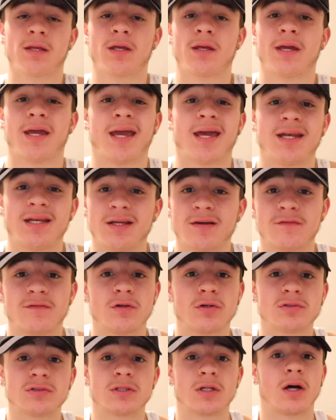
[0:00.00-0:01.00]
any of
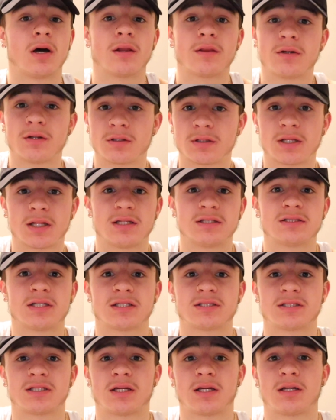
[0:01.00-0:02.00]
those other things I
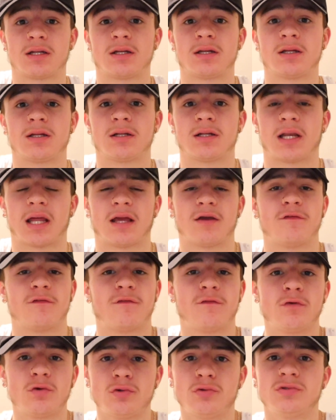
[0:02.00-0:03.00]
said, like
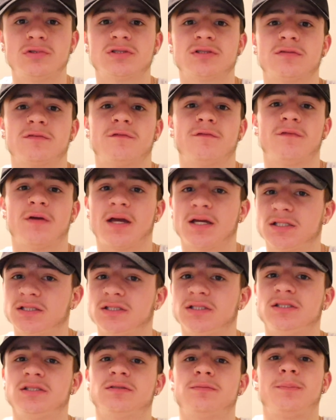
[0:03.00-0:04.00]
fruits,
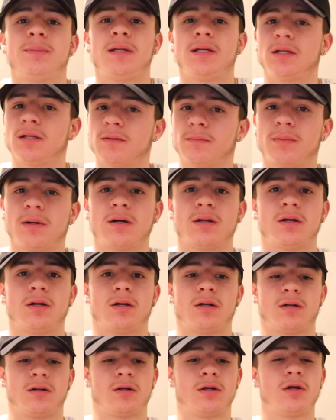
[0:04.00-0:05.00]
veggies, peanut
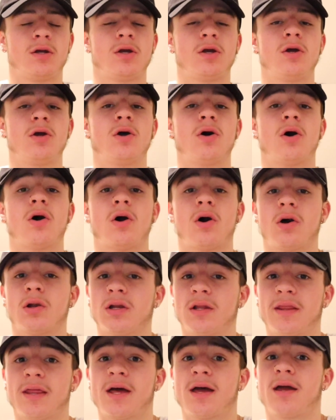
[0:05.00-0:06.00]
butter, all
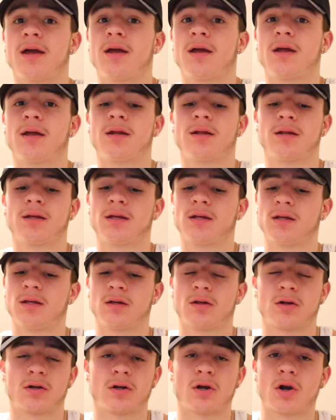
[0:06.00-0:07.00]
of that
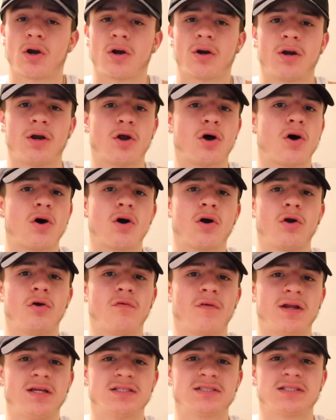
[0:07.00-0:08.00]
are all
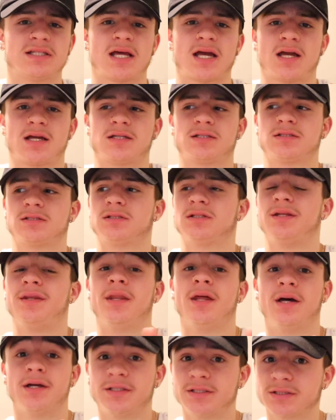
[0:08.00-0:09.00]
great snacks.
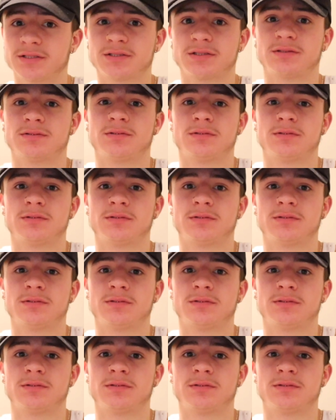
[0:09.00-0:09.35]
Nuts,